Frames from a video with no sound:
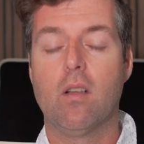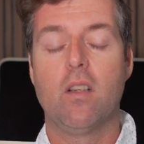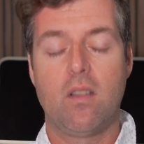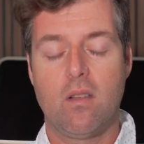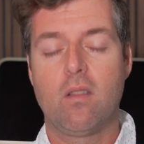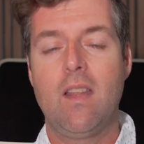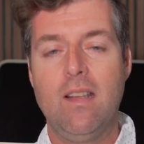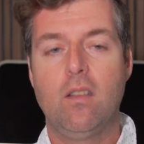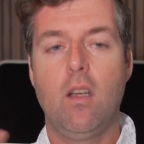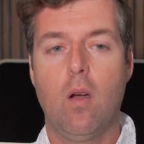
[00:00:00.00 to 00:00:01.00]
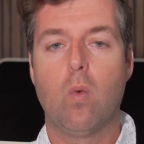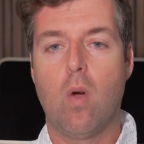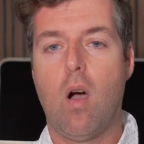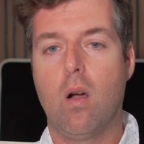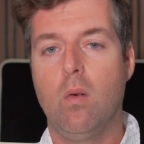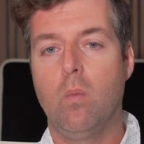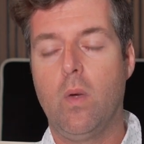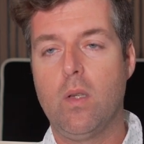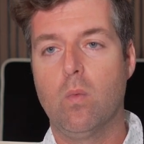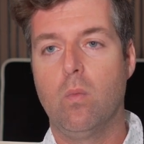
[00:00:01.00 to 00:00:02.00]
There is things can go wrong
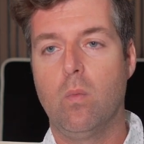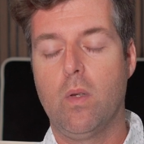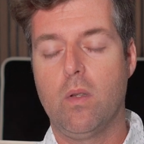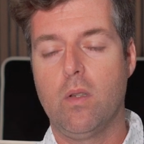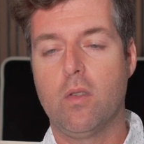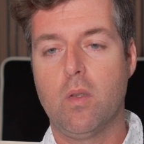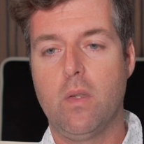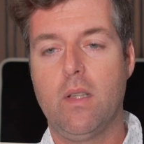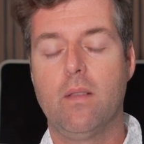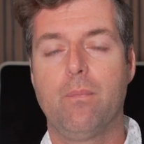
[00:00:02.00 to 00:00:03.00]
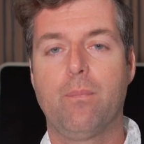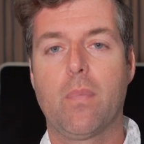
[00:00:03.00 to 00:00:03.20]
when you when you're doing